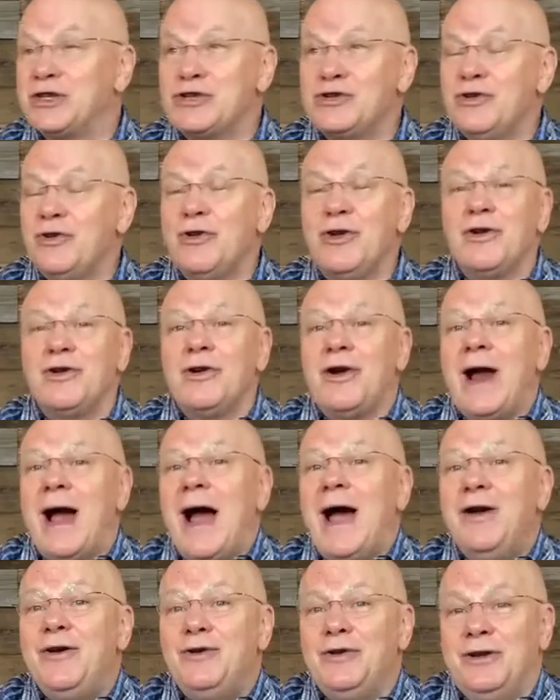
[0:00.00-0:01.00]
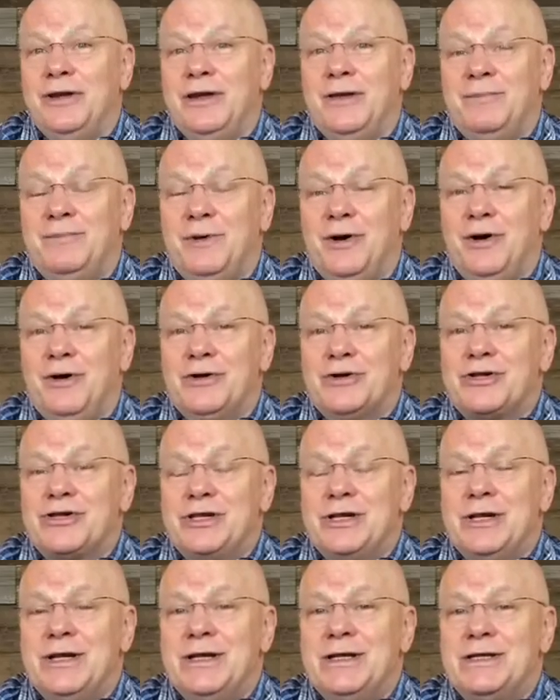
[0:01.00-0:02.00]
It's no longer I who live, Paul
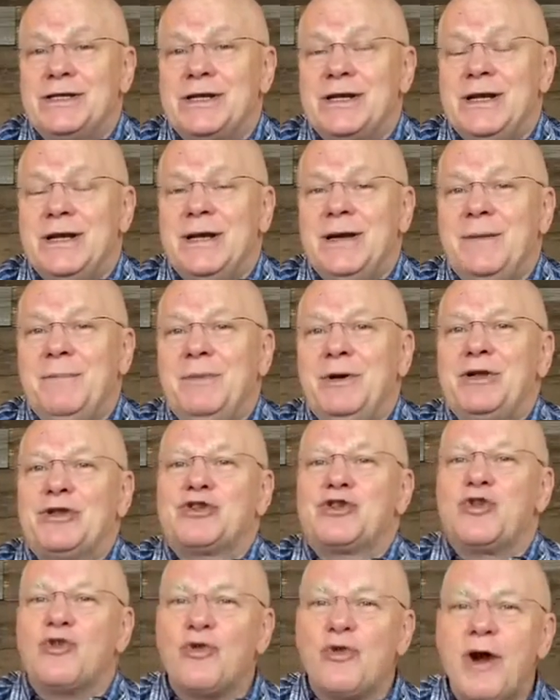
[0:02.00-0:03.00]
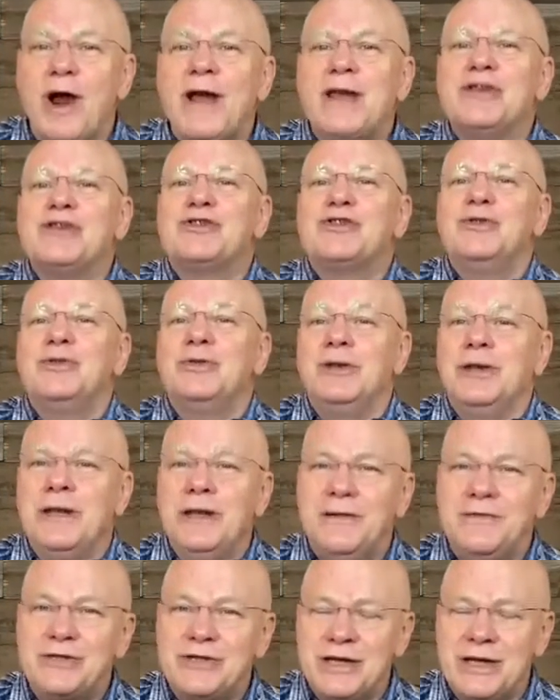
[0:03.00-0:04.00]
says, but it's Christ who
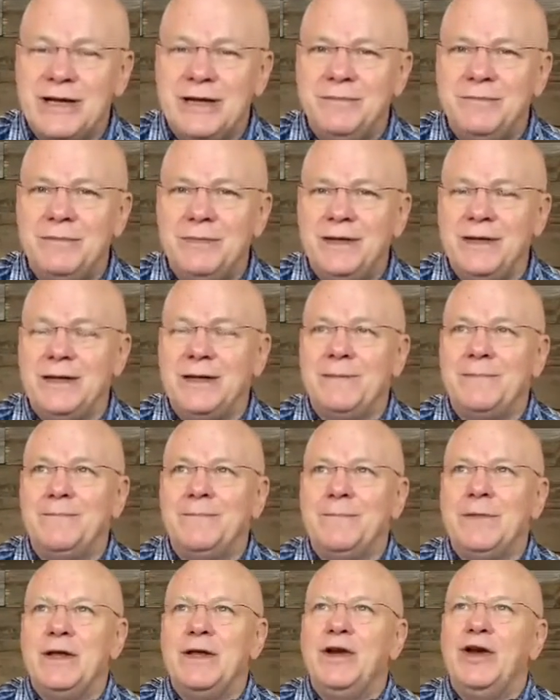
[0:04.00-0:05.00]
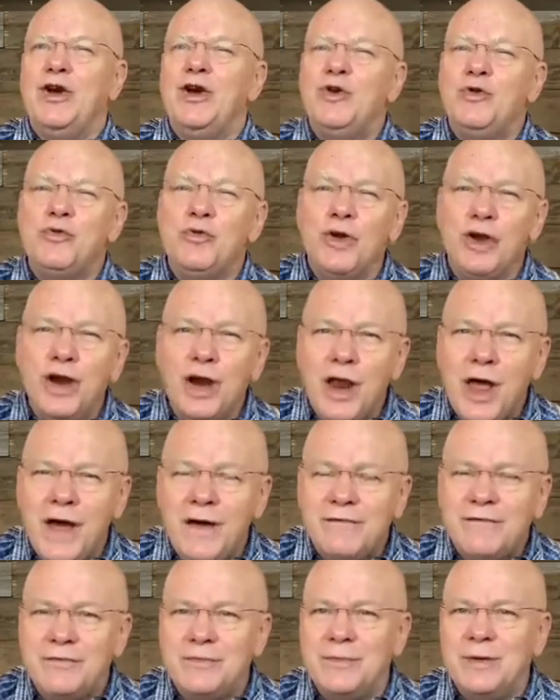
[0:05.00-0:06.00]
lives in me, who loved